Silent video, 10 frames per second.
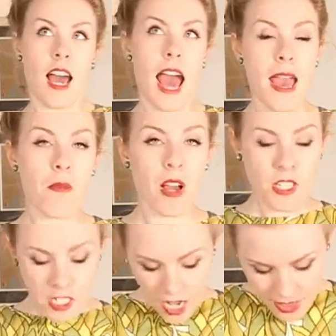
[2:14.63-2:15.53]
I want
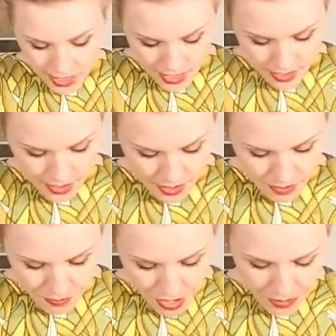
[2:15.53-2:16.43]
to cut this
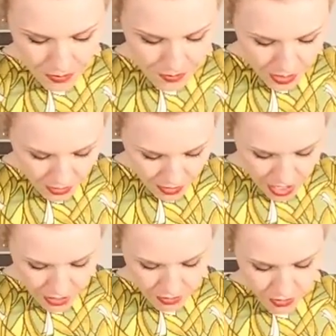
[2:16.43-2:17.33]
probably
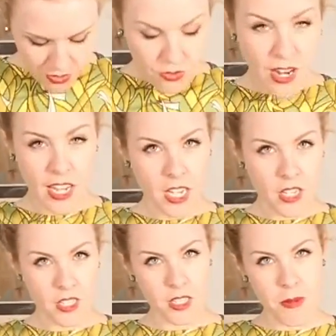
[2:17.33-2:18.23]
around right here.
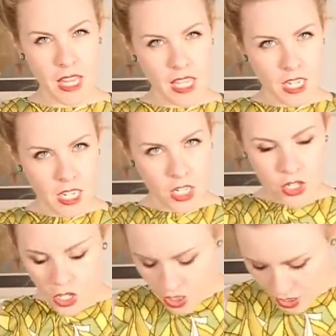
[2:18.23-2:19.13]
It's about like 1
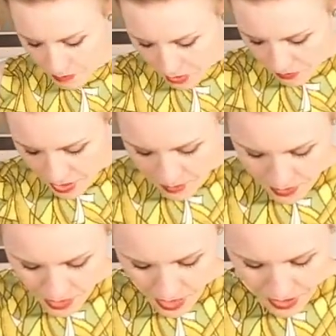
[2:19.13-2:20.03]
inch underneath my
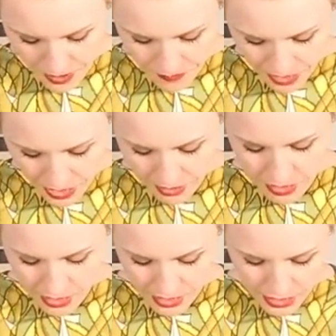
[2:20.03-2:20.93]
ribs. And I'm
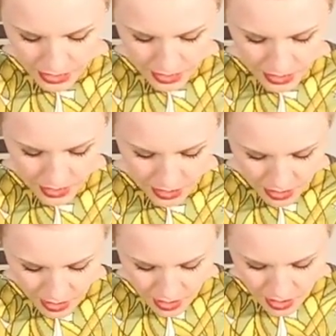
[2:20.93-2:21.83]
going to need
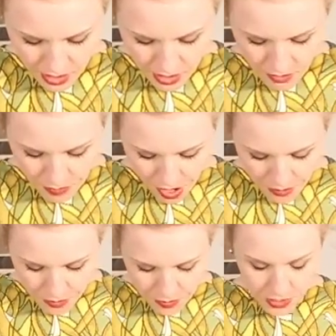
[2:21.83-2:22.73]

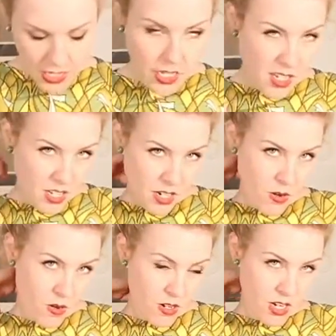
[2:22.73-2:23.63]
probably
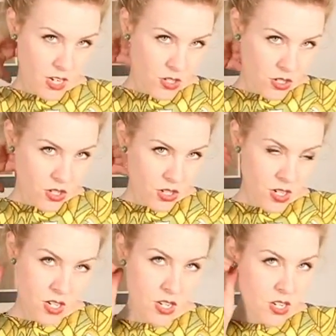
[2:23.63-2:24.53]
1/4 inch
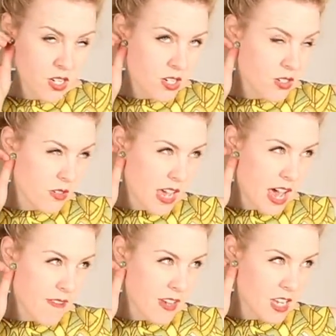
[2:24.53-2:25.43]
to
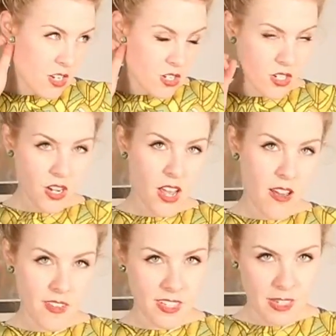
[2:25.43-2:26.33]
1/2 inch
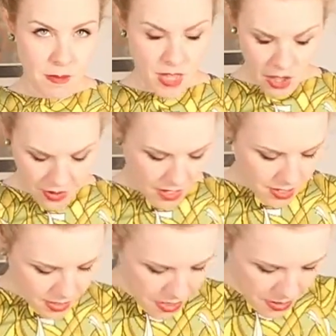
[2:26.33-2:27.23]
of a seam
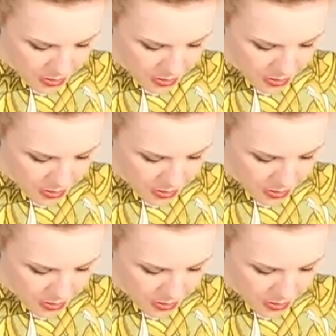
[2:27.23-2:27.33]
allowance.